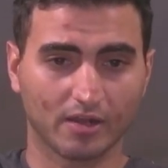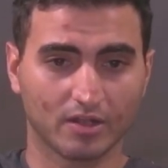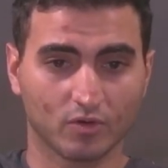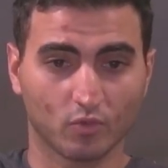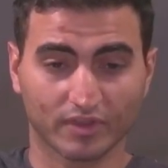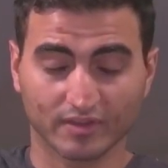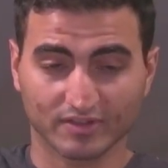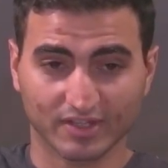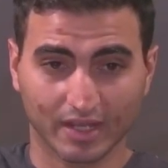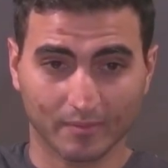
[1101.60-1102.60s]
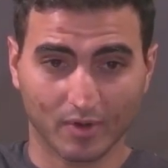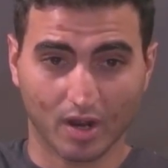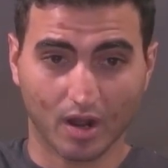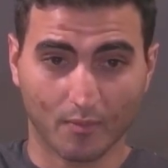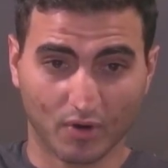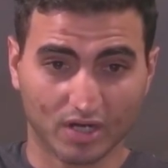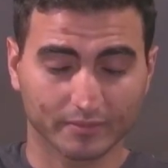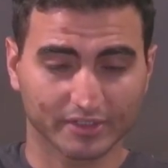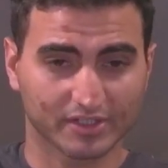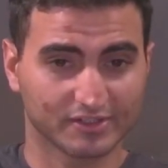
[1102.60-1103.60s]
within the same apartment
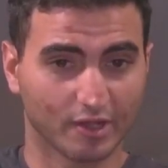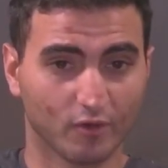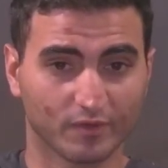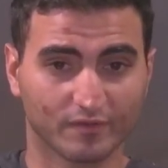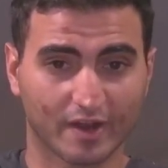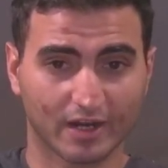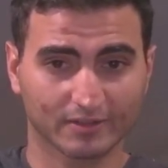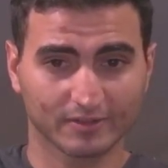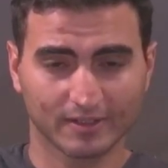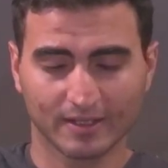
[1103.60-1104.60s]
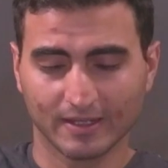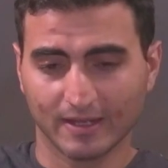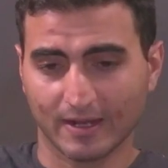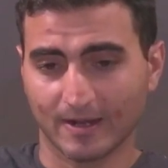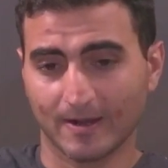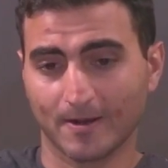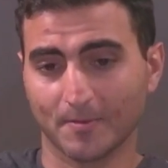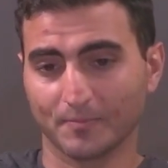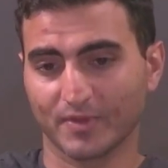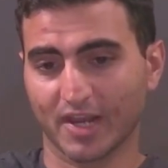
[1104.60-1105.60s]
itself, in fact.
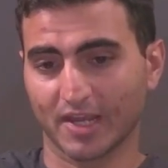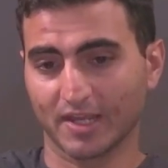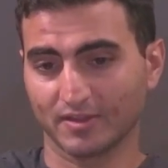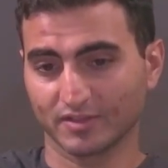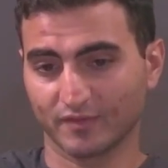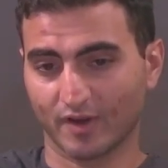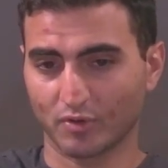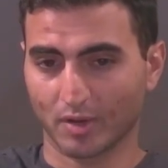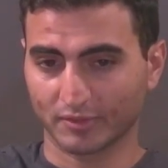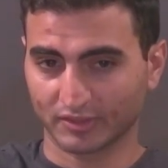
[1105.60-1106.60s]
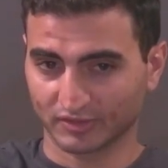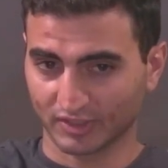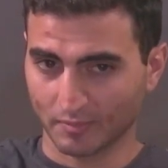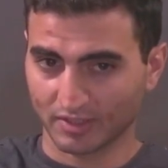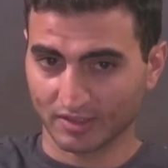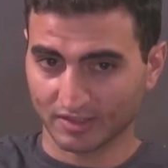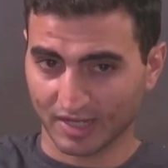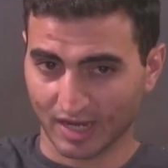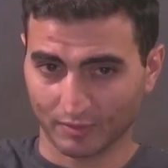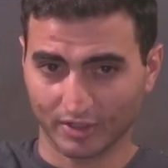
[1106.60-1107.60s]
And this fiber optic snake
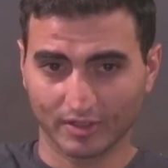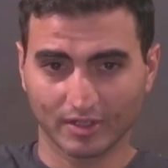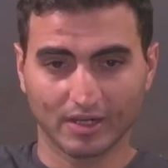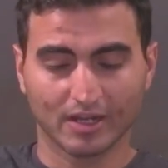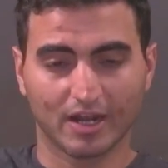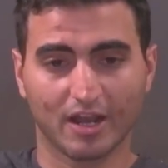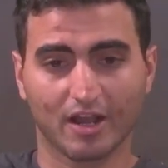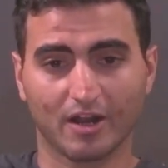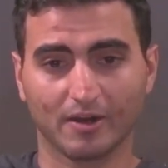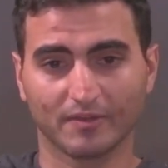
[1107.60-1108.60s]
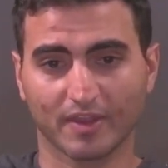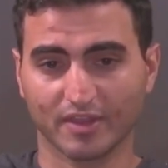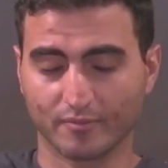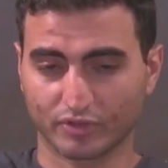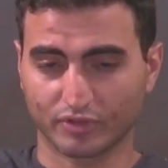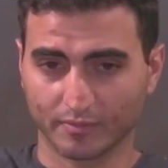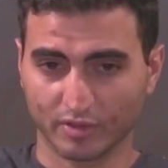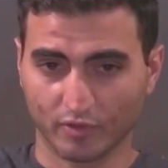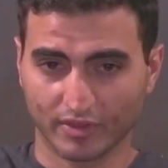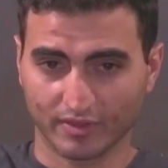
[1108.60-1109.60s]
camera that they prod me
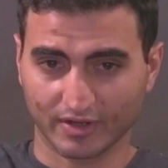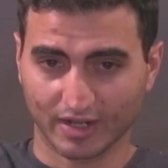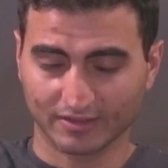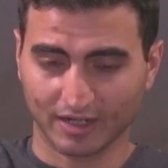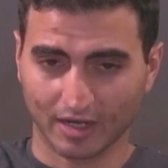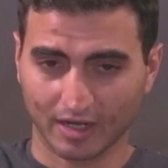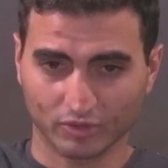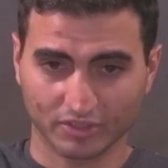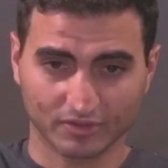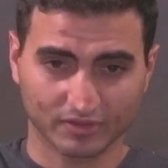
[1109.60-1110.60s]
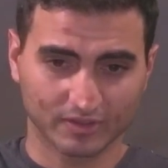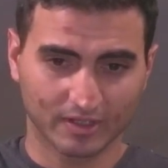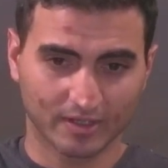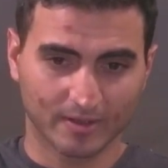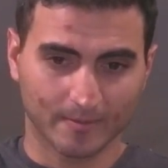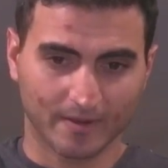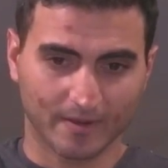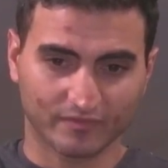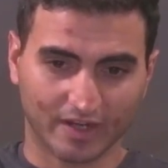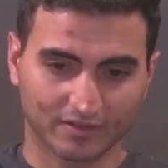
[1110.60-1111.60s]
with in the nighttime, which is
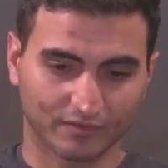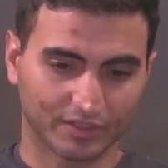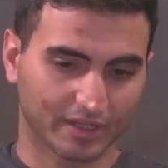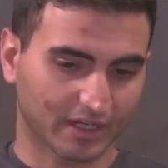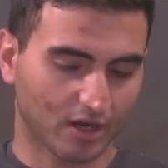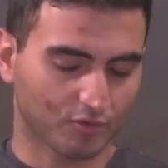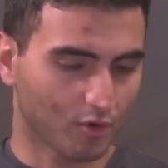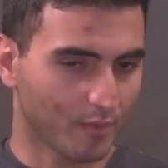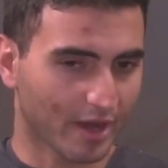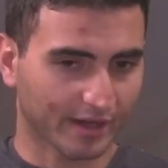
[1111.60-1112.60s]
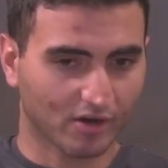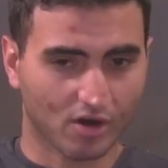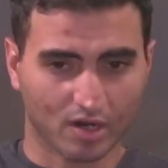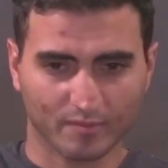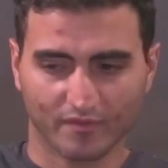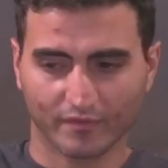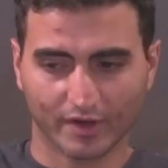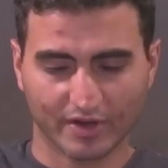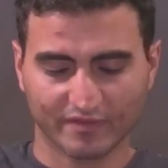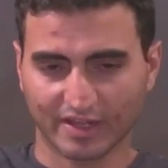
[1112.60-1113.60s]
effectively like a robotic arm,
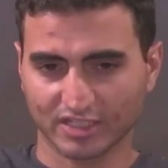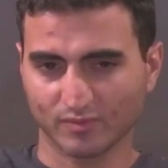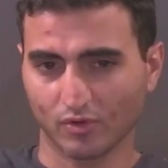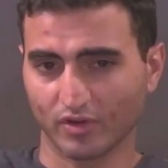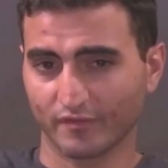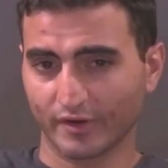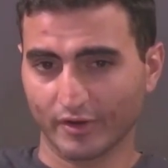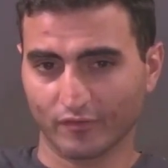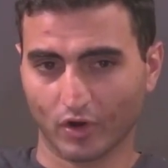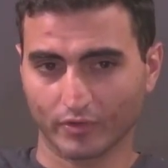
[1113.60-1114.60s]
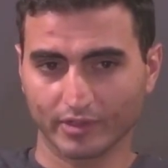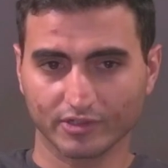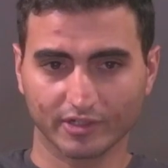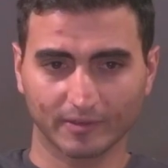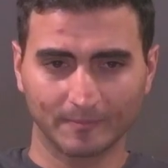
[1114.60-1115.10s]
very flexible and very far-reaching.